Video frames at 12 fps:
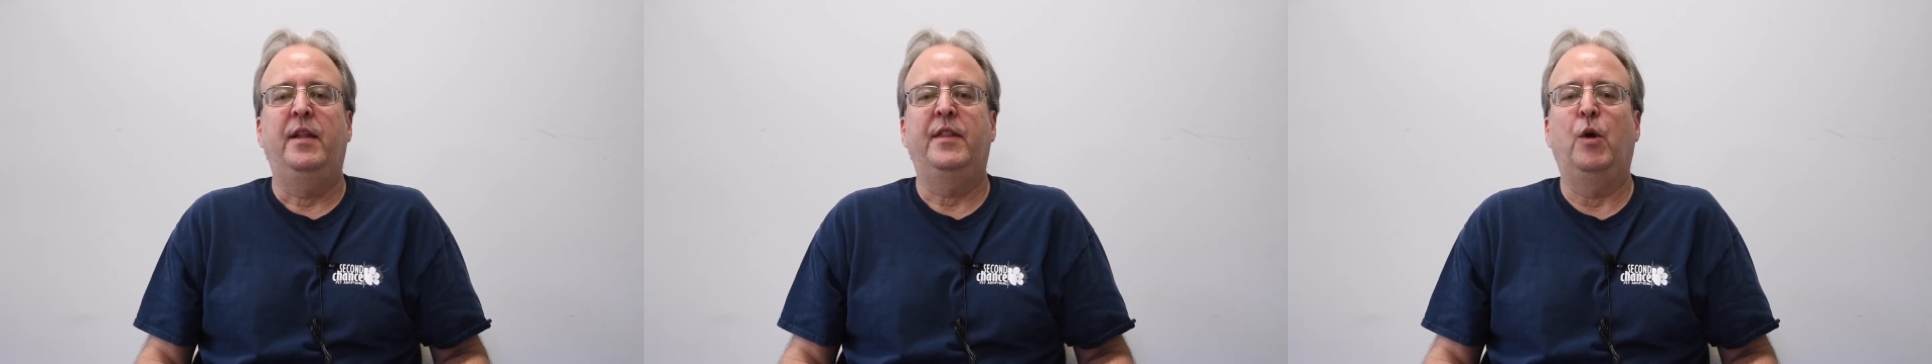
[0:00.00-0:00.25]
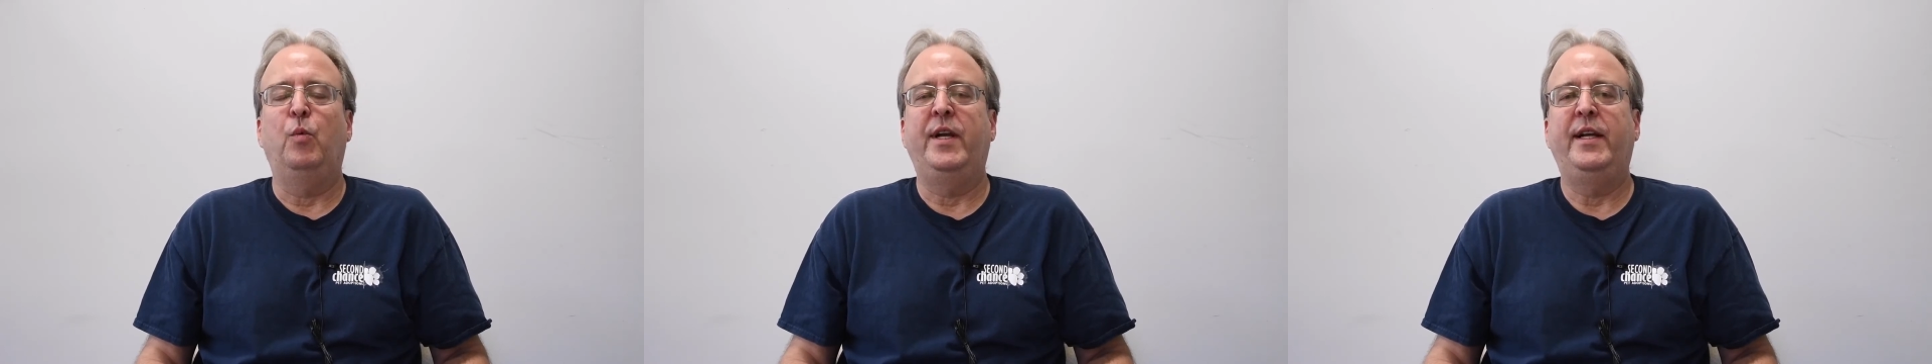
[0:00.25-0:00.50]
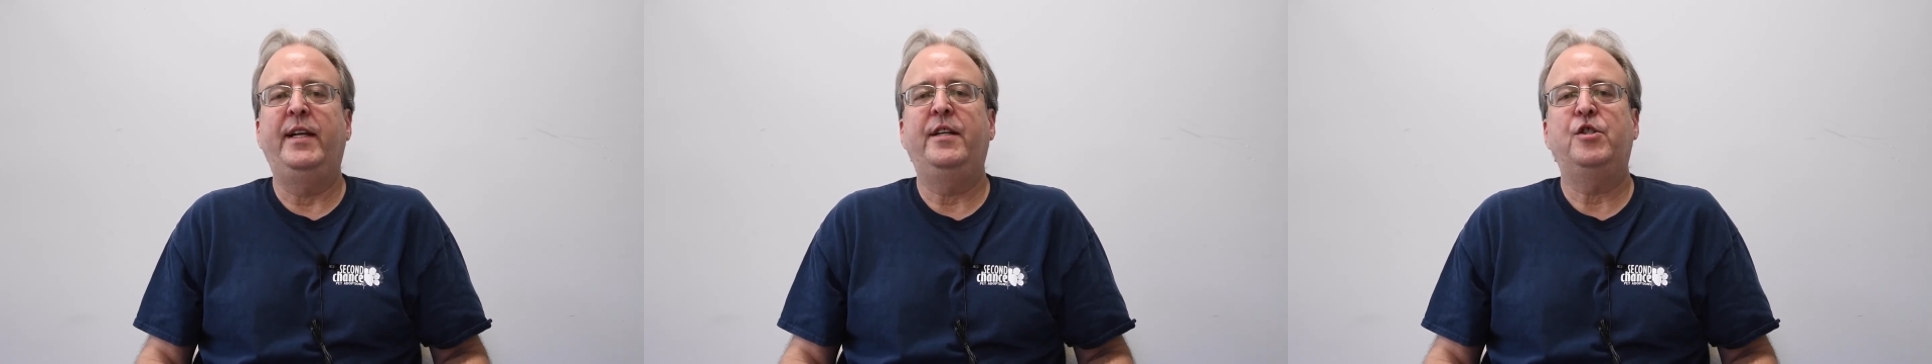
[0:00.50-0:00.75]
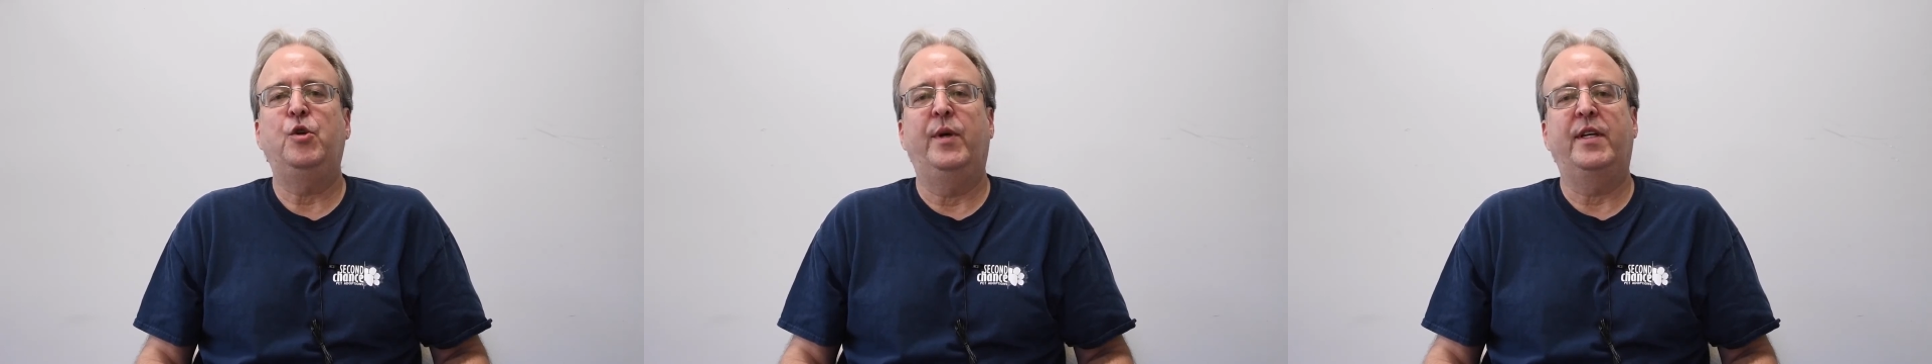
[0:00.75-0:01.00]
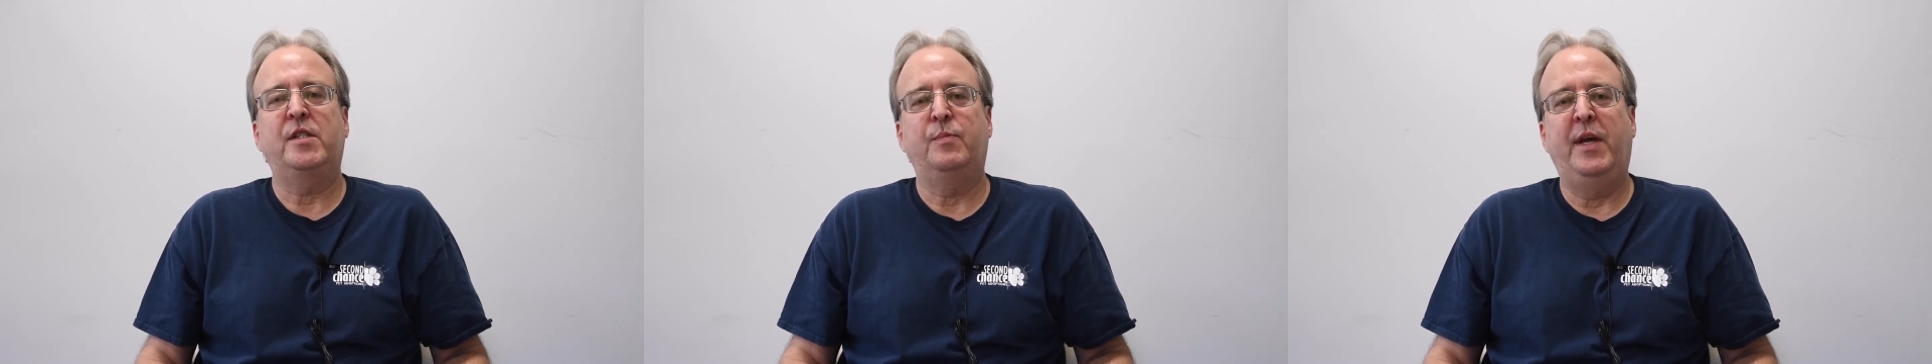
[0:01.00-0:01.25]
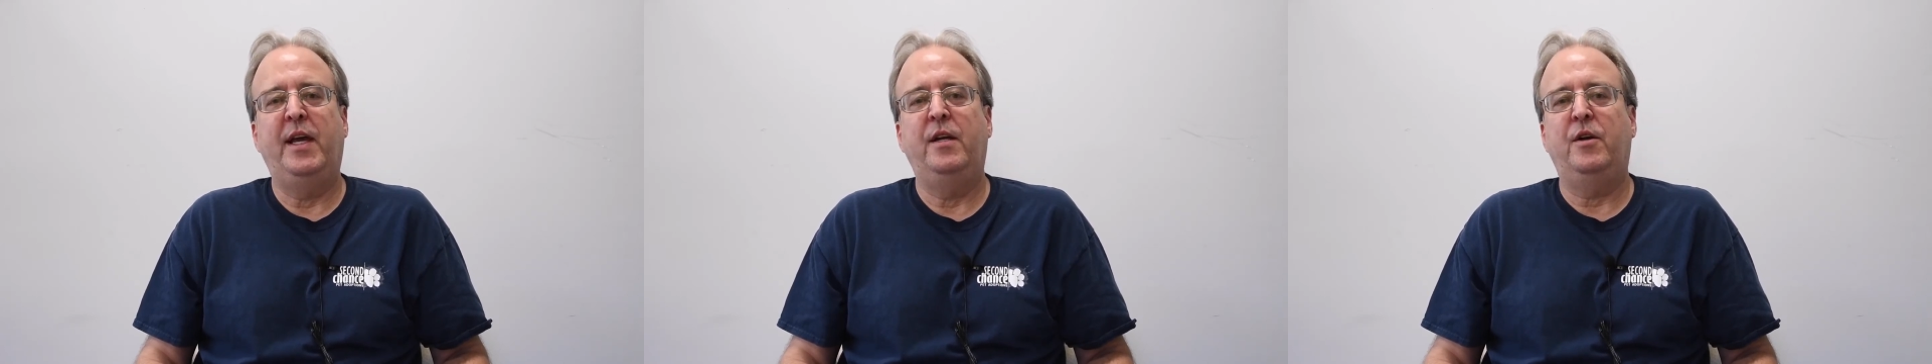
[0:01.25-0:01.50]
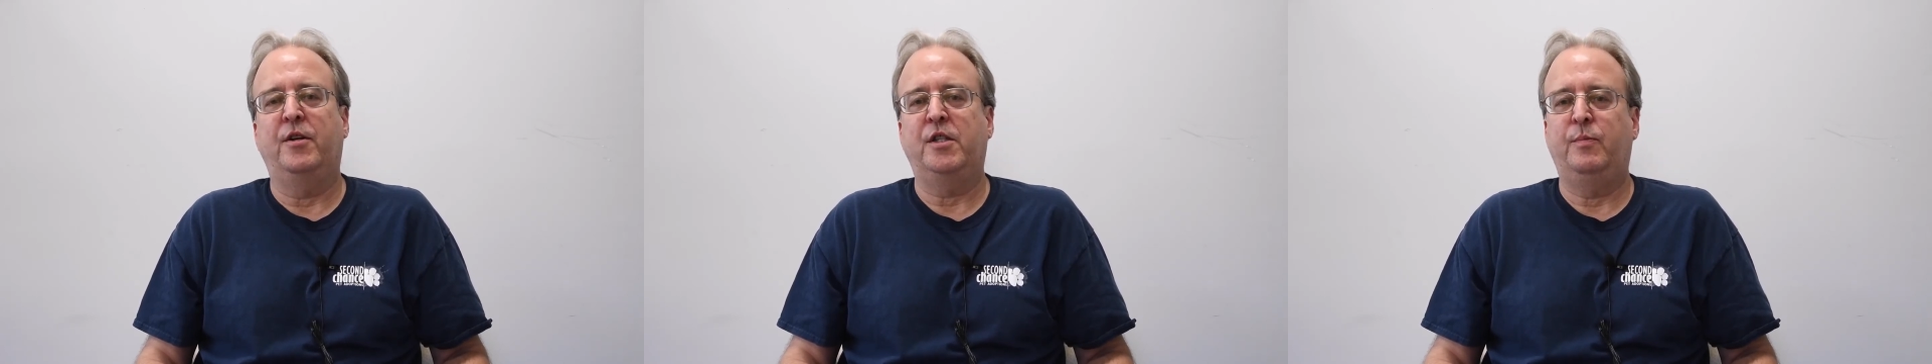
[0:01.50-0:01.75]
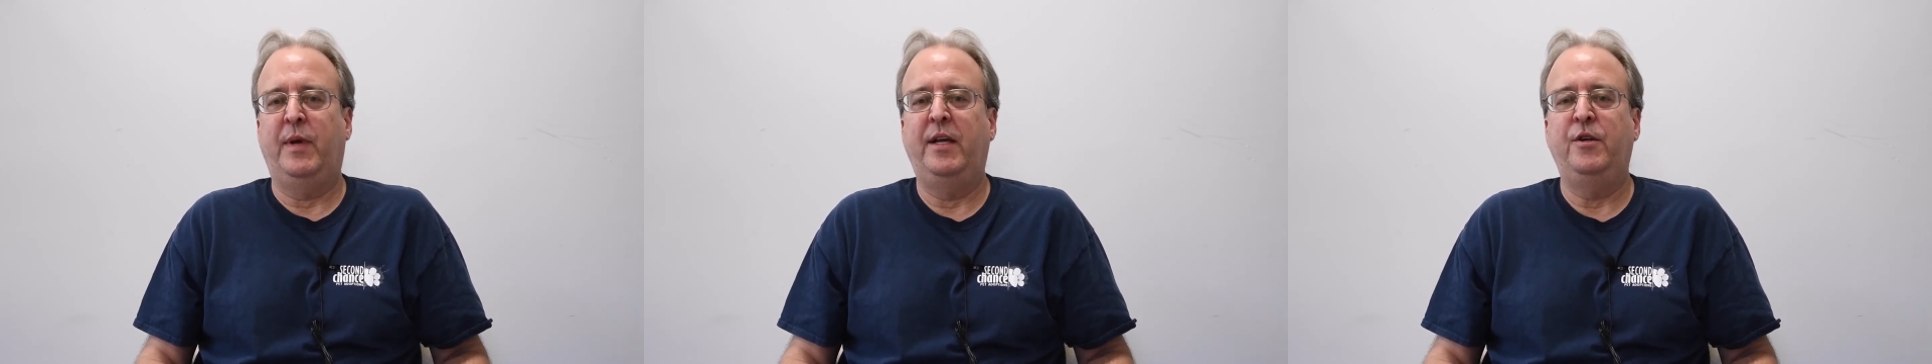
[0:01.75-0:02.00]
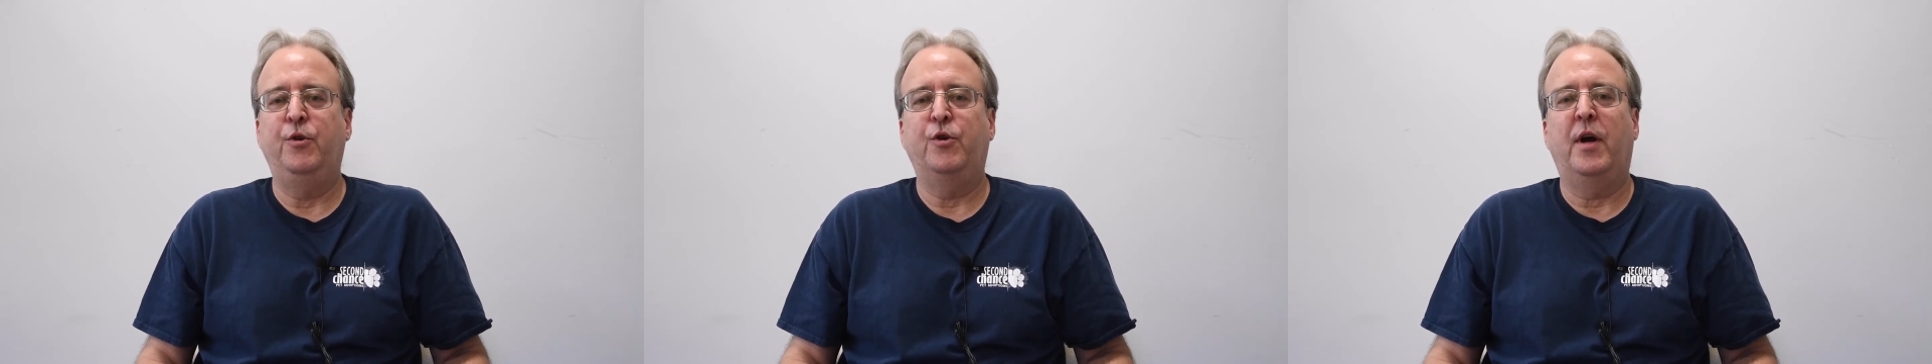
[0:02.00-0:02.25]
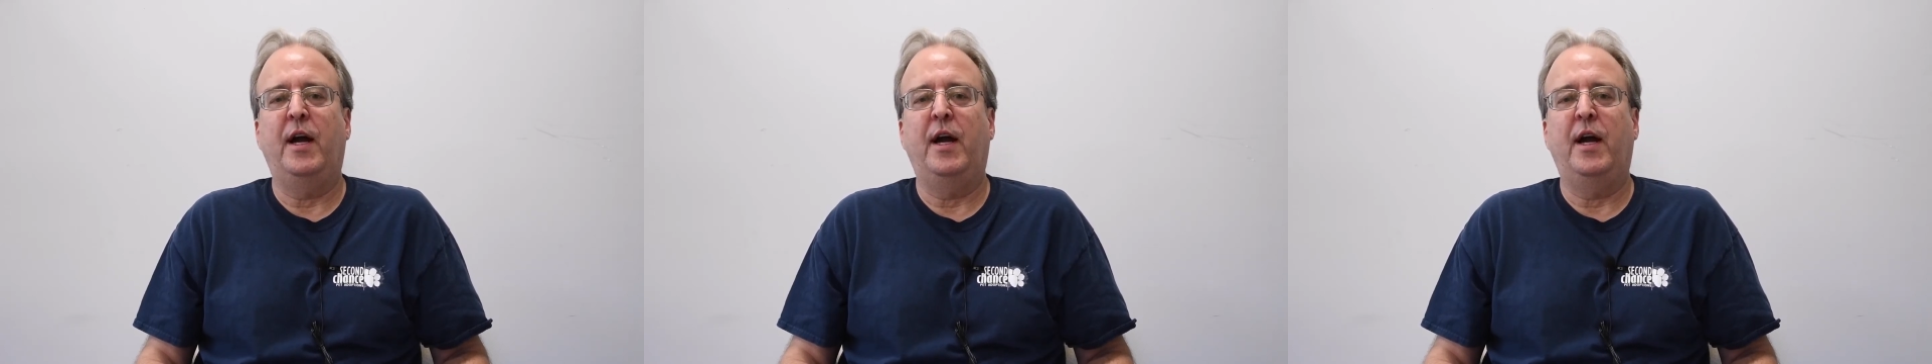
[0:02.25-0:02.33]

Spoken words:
that we needed to expand our spay-neuter